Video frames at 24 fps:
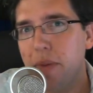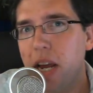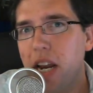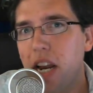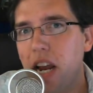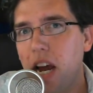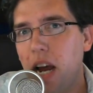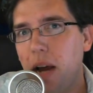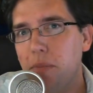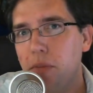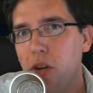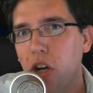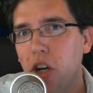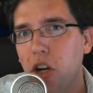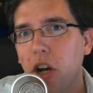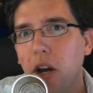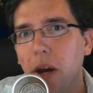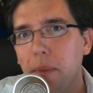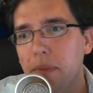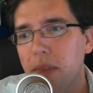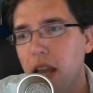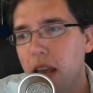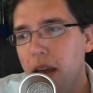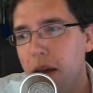I'm going to
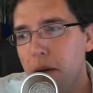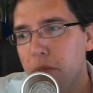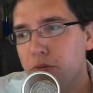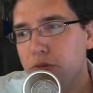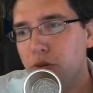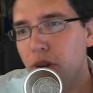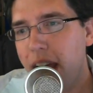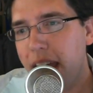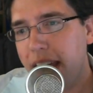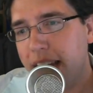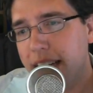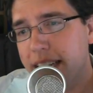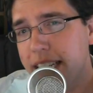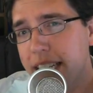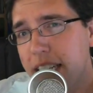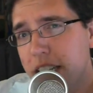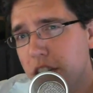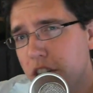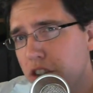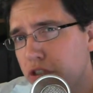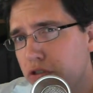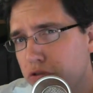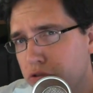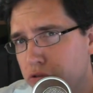
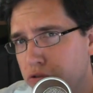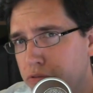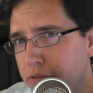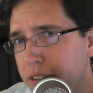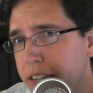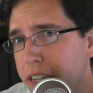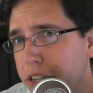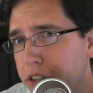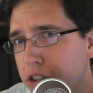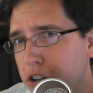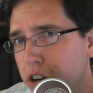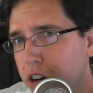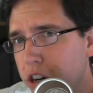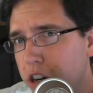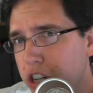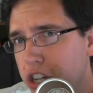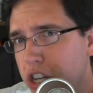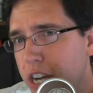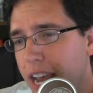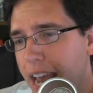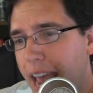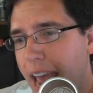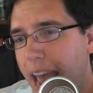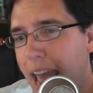practice, research,
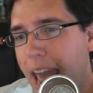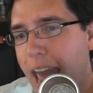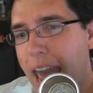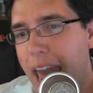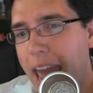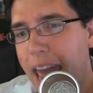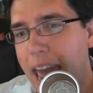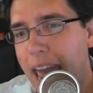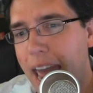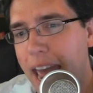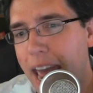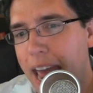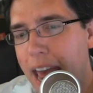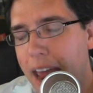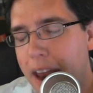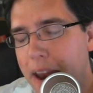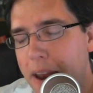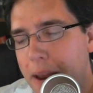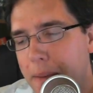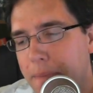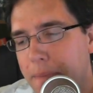and